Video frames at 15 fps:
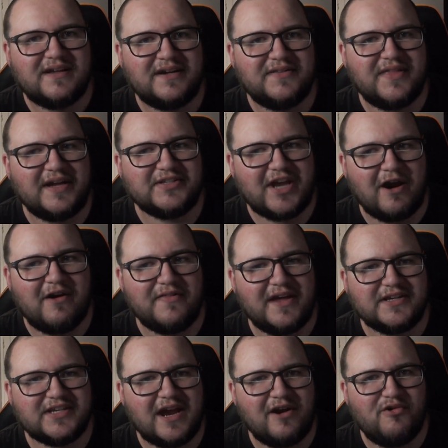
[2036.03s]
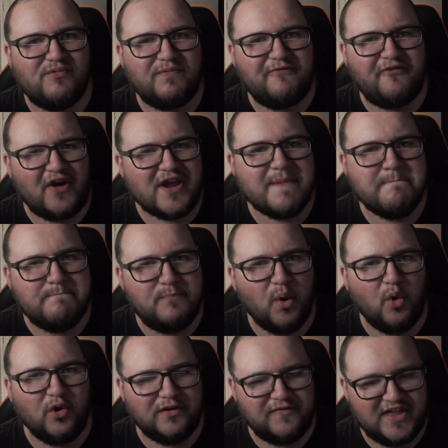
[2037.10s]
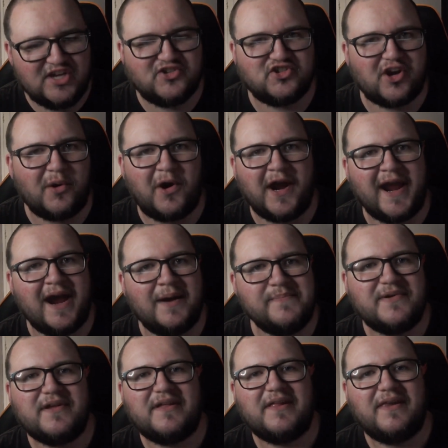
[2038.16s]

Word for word: That, that's how that's how fucking bored of this show I am.